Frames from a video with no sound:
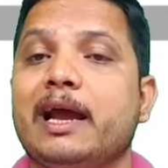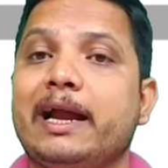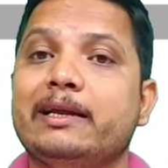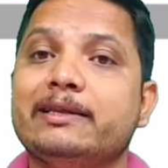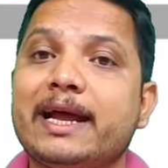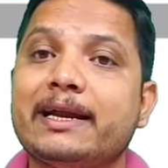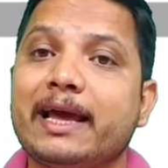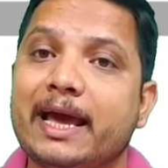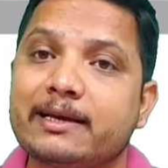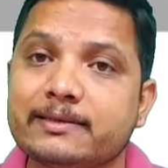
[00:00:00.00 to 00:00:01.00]
at that
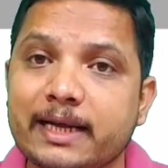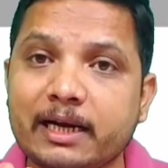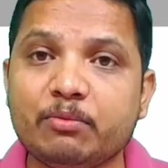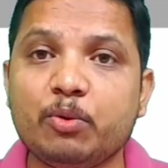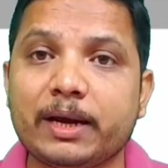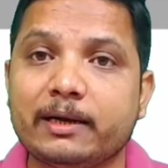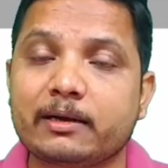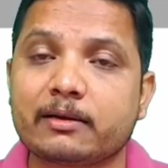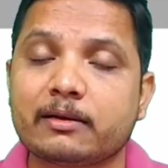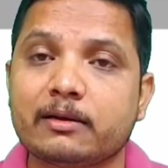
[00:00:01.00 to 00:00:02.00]
exact moment